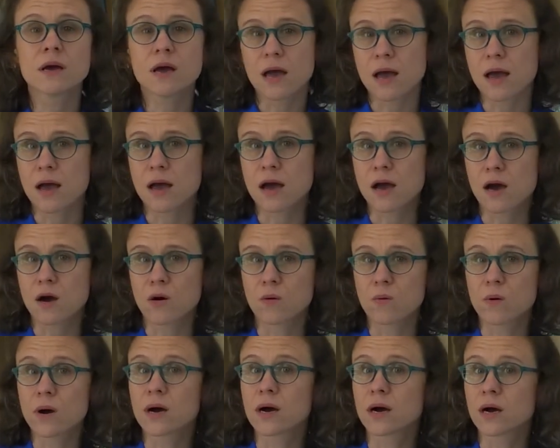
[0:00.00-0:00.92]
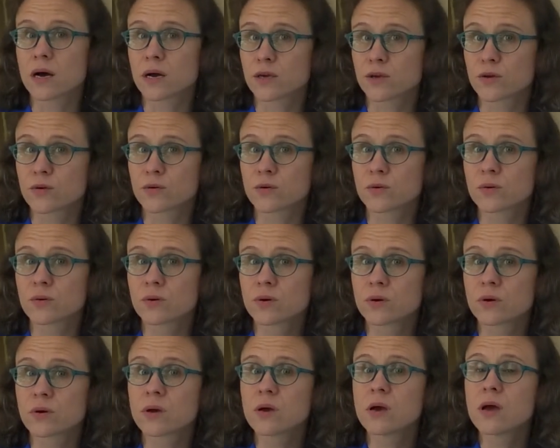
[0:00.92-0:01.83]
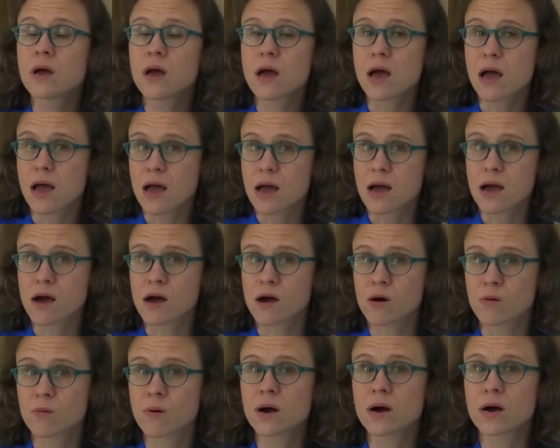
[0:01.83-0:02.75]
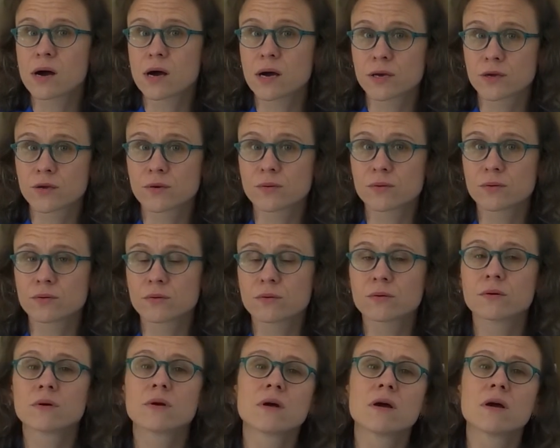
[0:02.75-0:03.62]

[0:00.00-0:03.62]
How are you? How are you?